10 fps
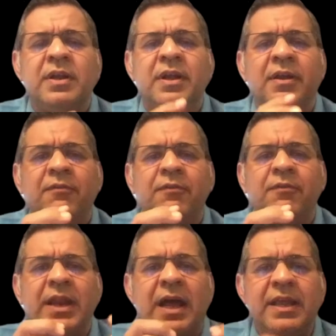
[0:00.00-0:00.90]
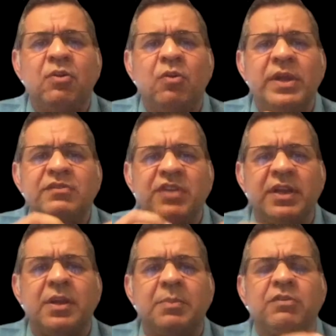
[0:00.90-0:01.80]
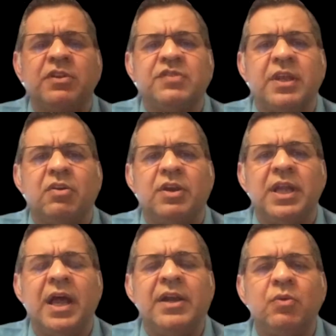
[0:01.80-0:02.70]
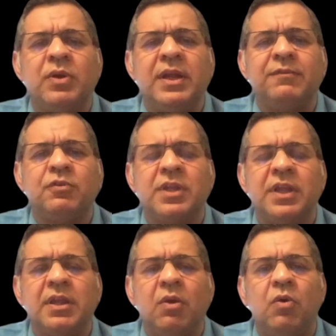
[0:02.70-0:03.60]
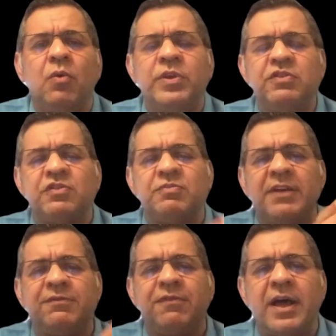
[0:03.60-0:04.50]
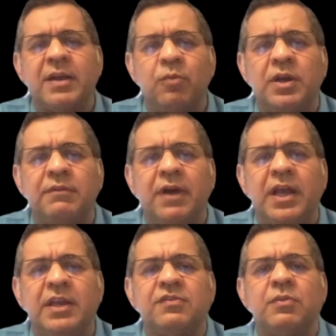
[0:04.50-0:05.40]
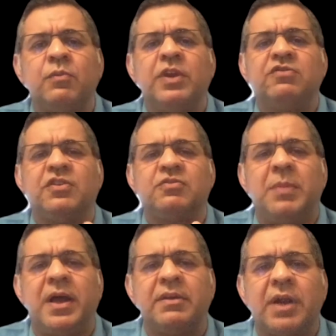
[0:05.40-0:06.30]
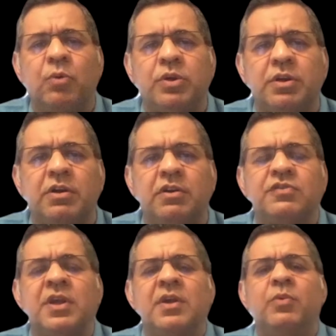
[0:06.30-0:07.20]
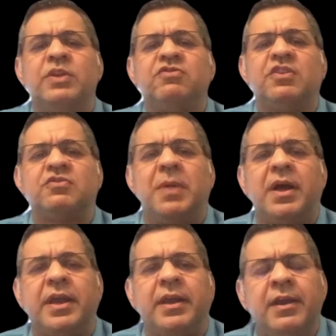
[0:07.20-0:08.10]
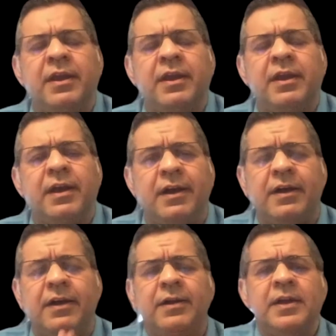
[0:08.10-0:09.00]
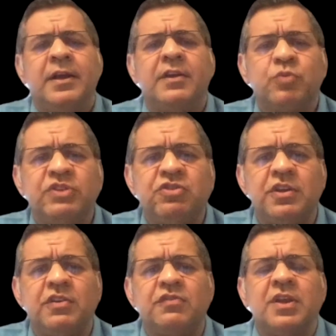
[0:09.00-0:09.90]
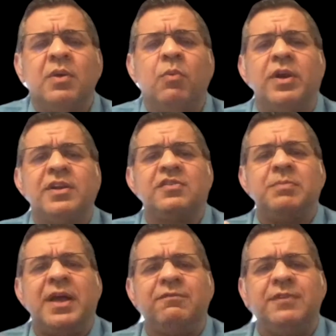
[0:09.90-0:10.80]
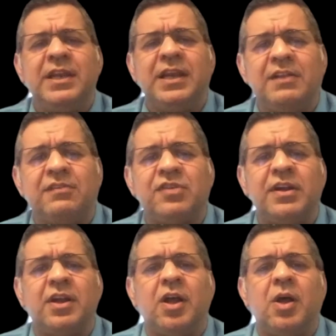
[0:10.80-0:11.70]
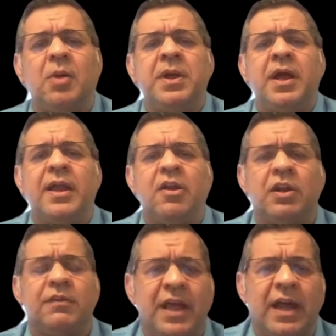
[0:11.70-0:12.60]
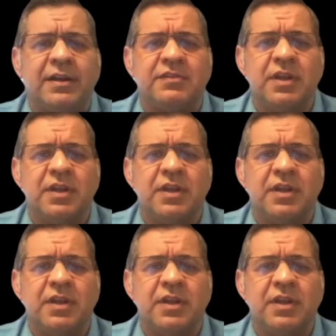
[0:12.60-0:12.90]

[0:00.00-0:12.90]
When I go and think about the security, I don't have to think, oh, which is my firewall device, which is my routers, which is my switches, what is my VLAN setup, and all of that is there.